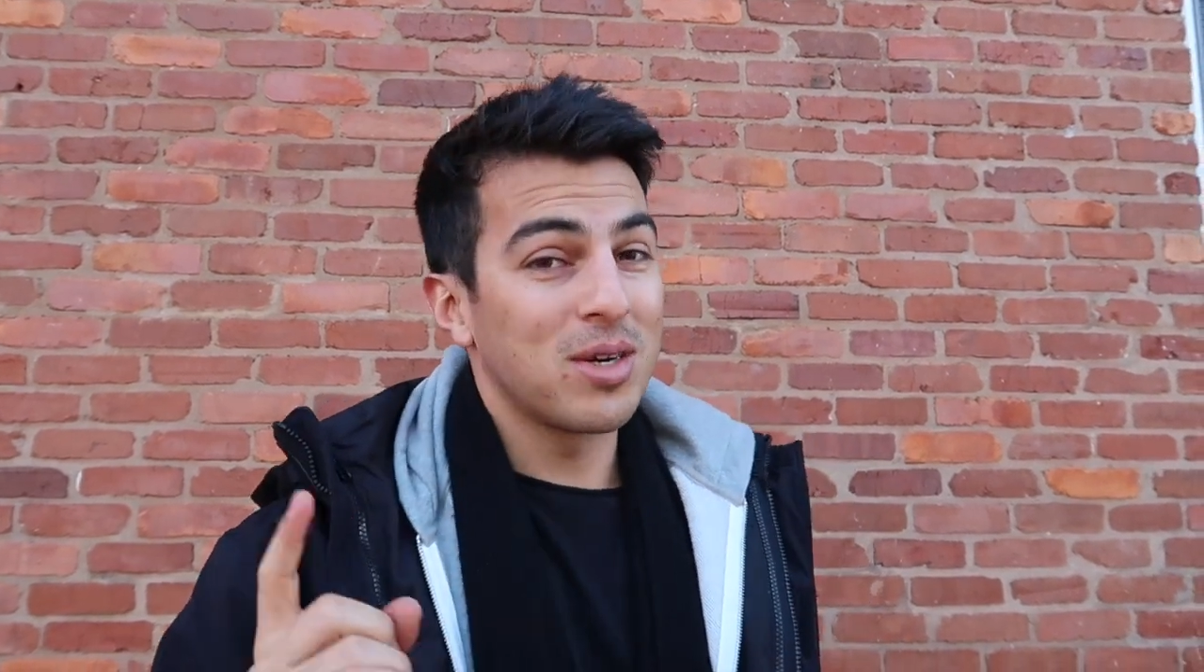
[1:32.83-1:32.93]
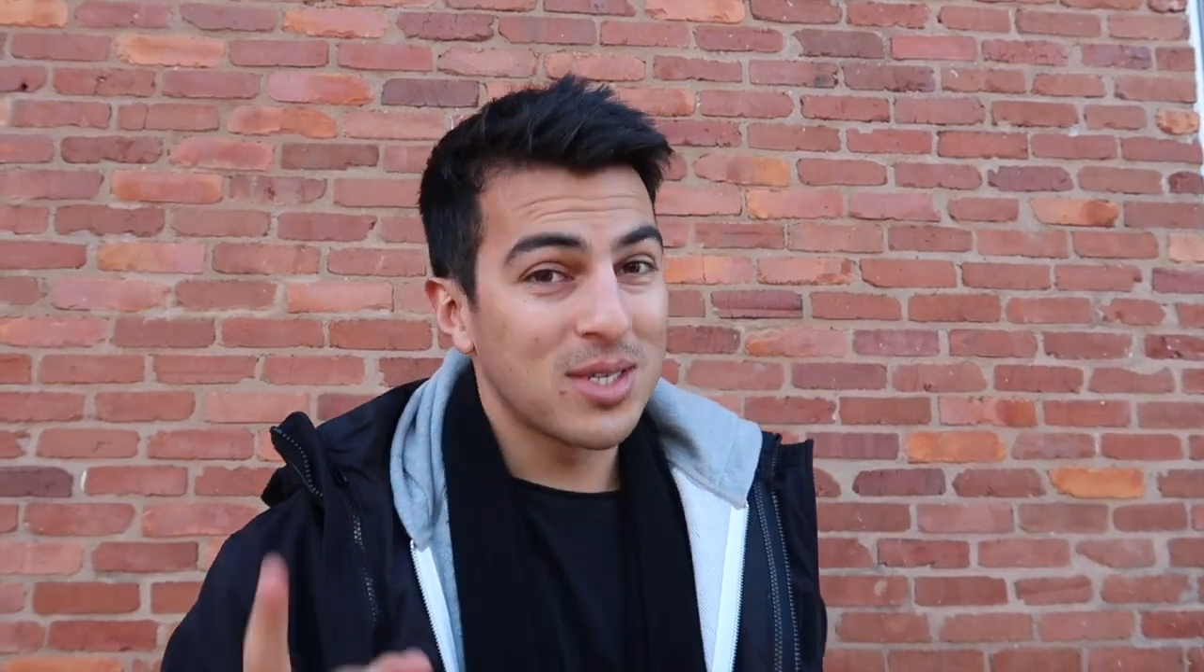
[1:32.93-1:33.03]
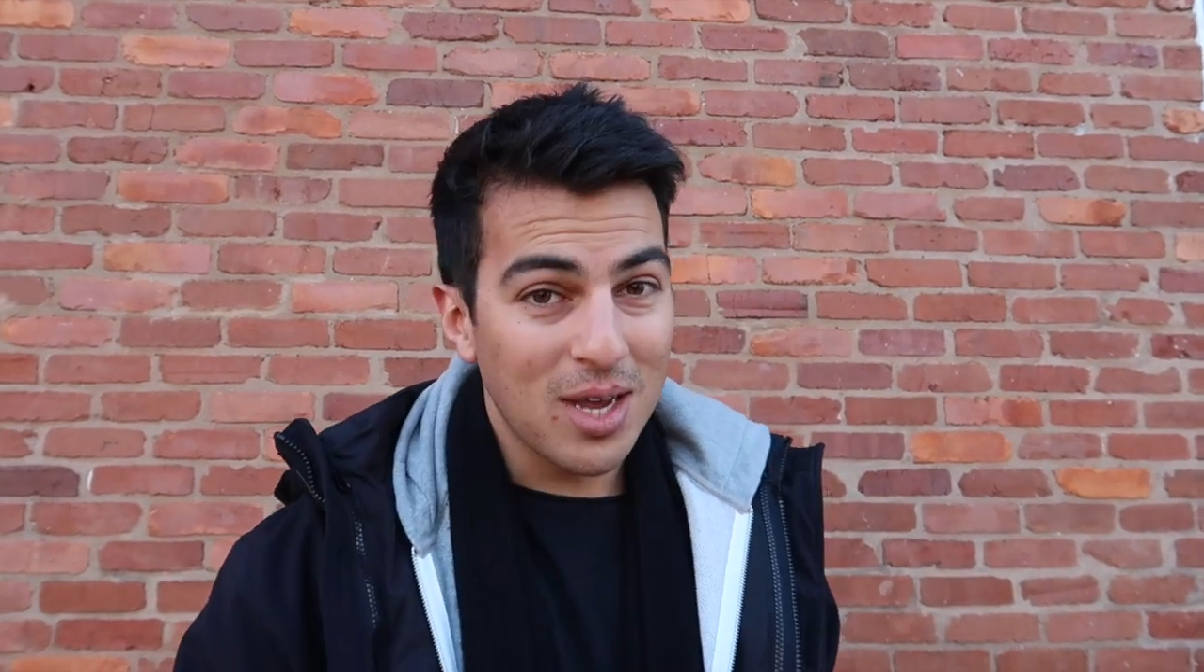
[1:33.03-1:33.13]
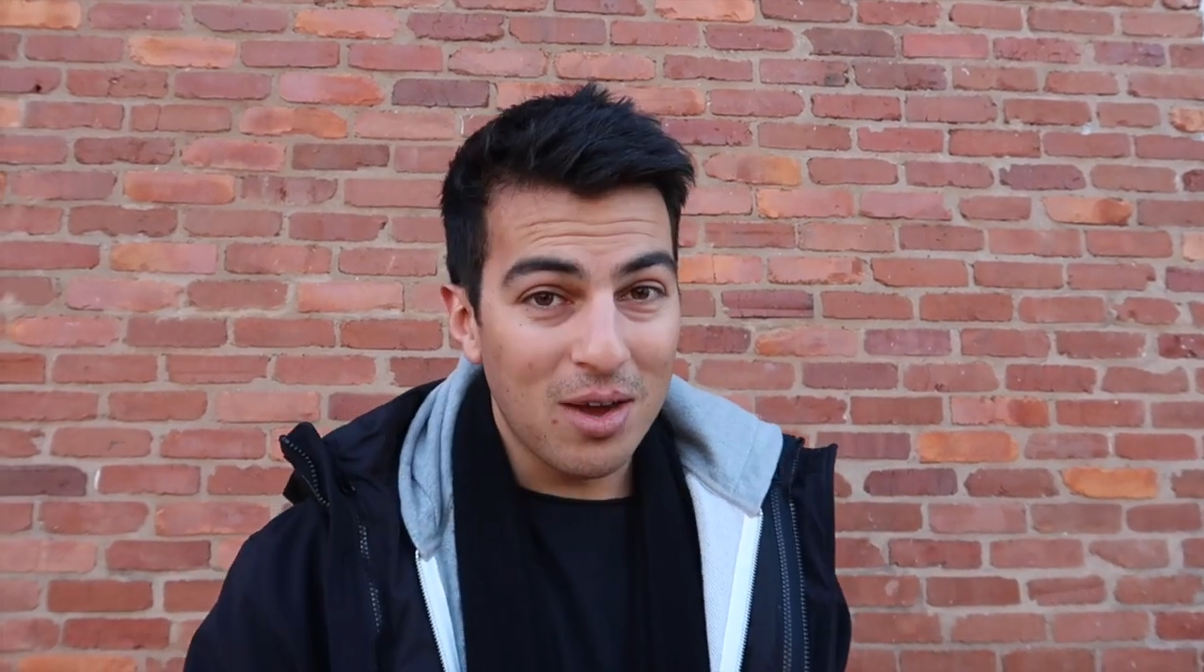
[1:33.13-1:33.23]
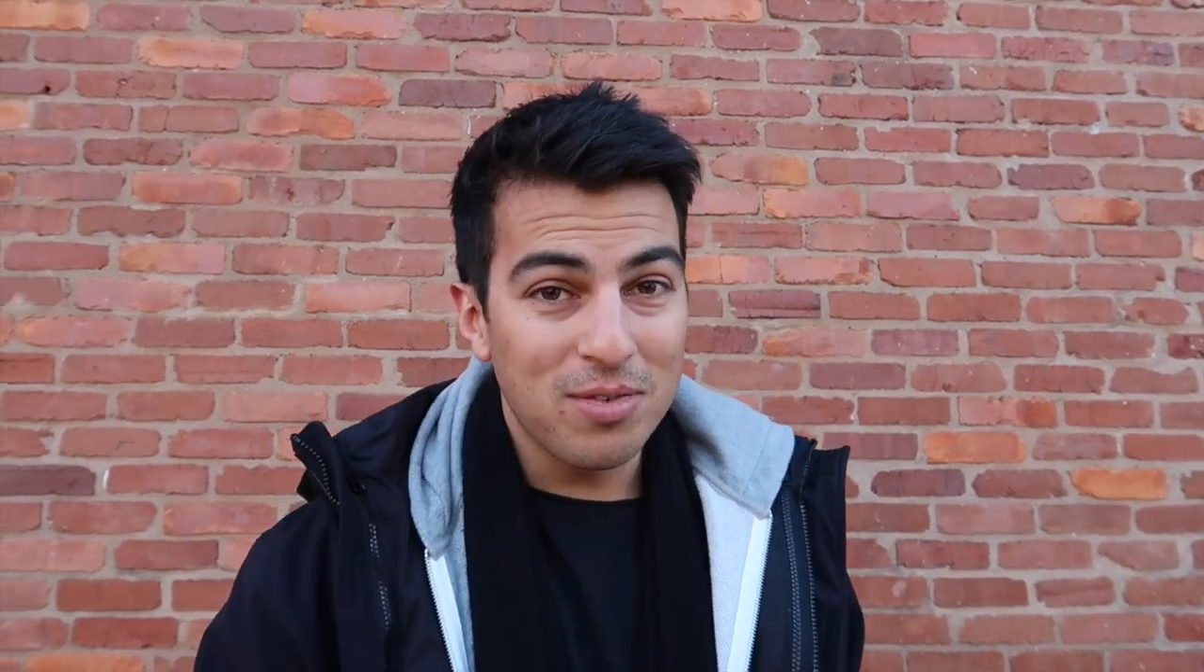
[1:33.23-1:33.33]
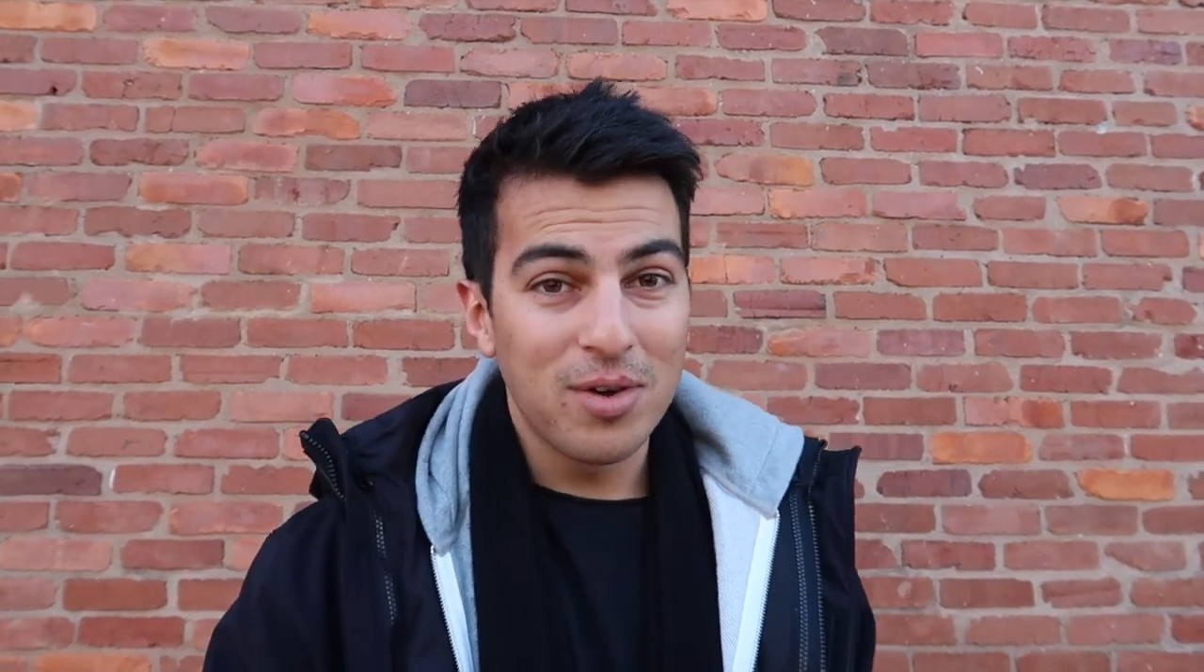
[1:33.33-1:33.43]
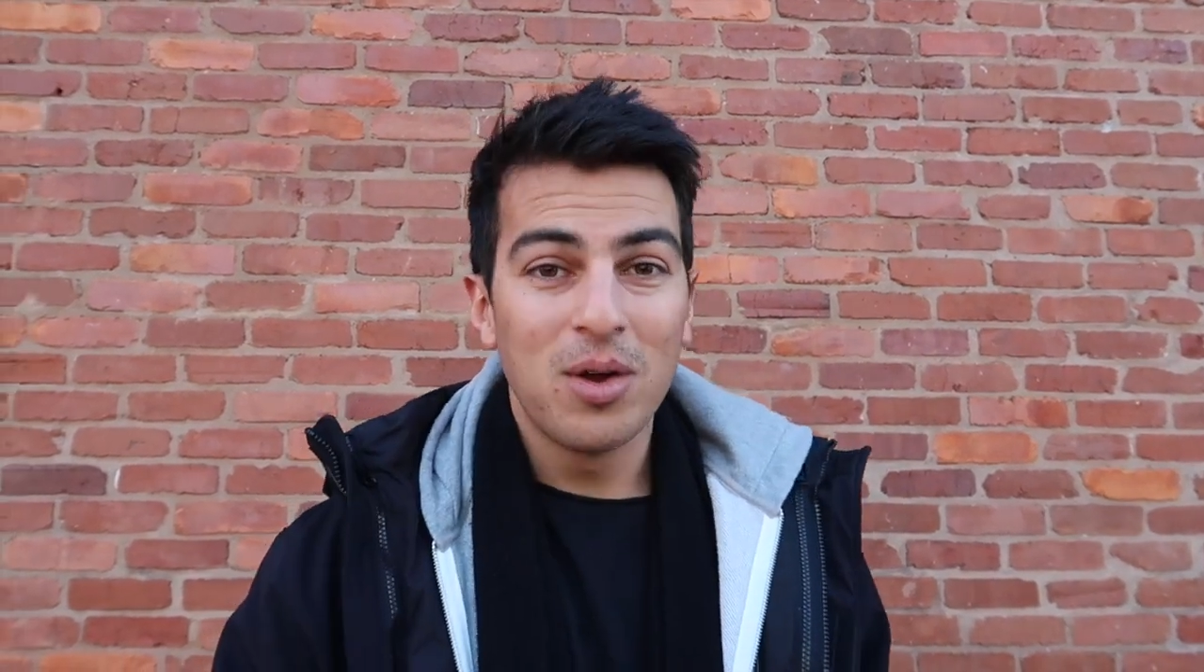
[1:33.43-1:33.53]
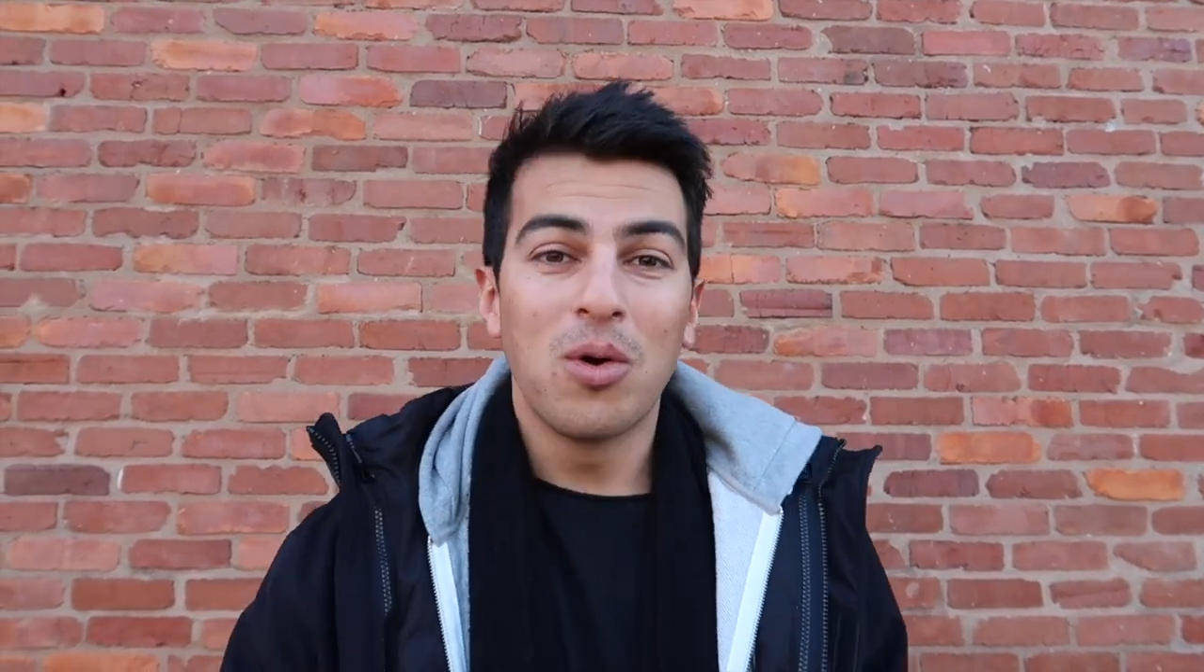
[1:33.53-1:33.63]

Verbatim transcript: yourself